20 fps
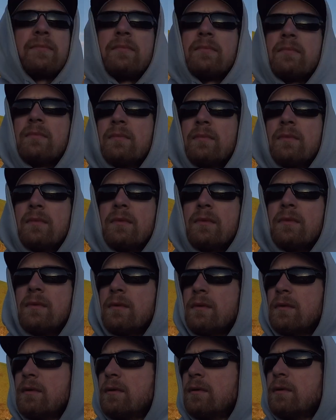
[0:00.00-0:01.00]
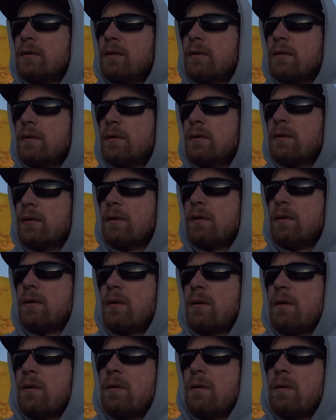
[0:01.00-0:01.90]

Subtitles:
(no one is talking)